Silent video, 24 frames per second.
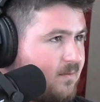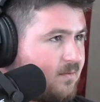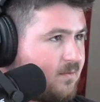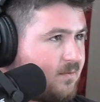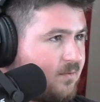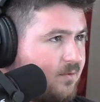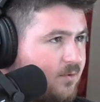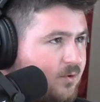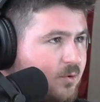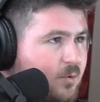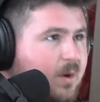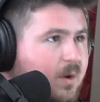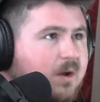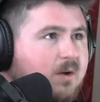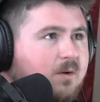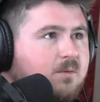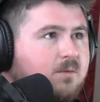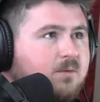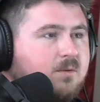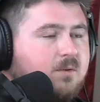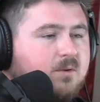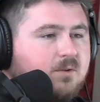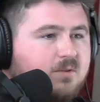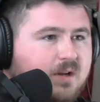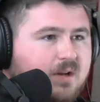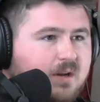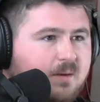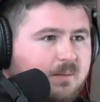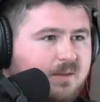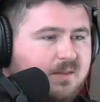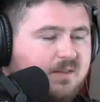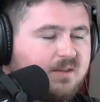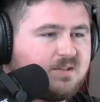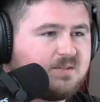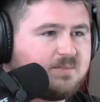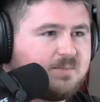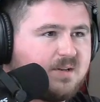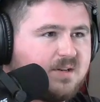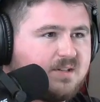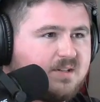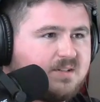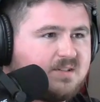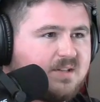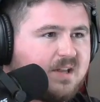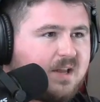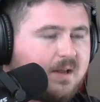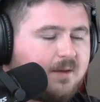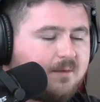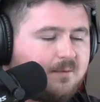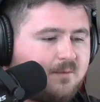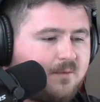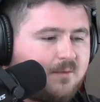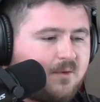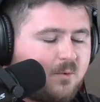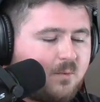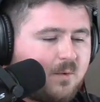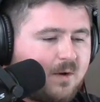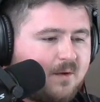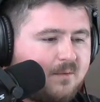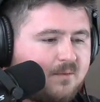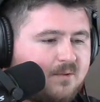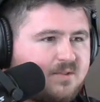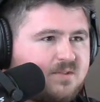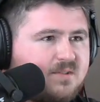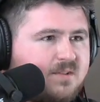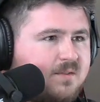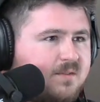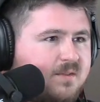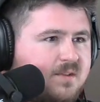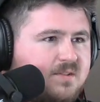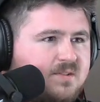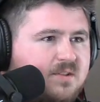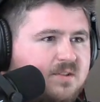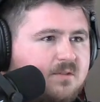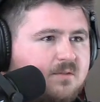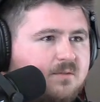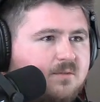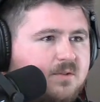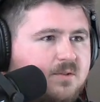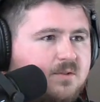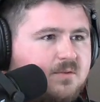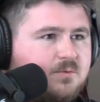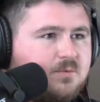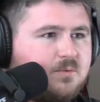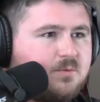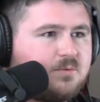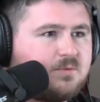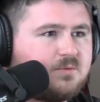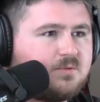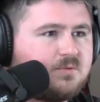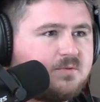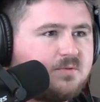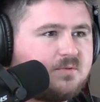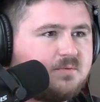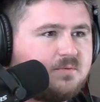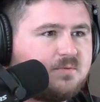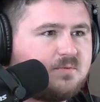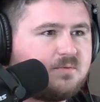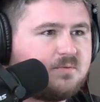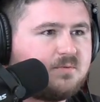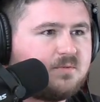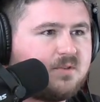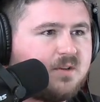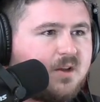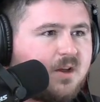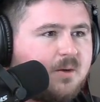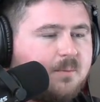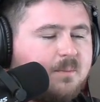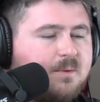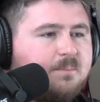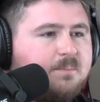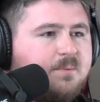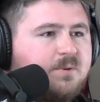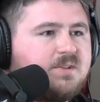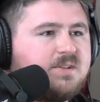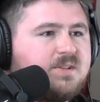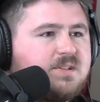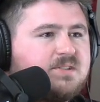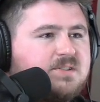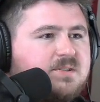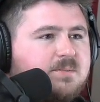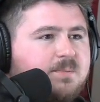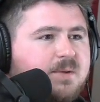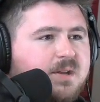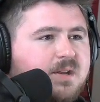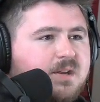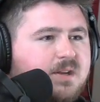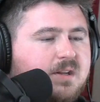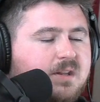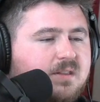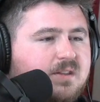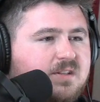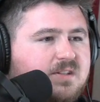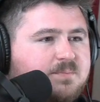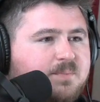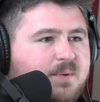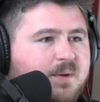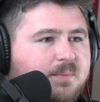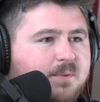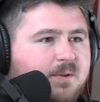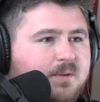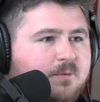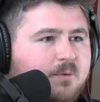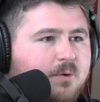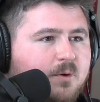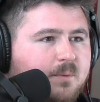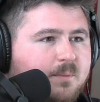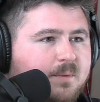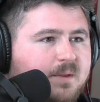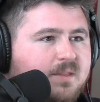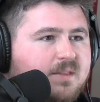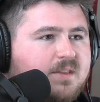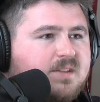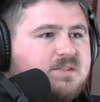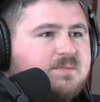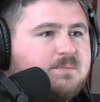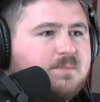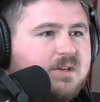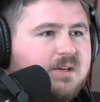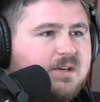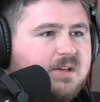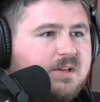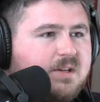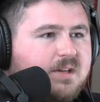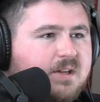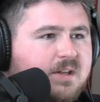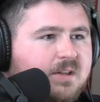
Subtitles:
throughout your time at these meetings, have you ever seen these individuals come and participate in this public forum, in this meeting? And,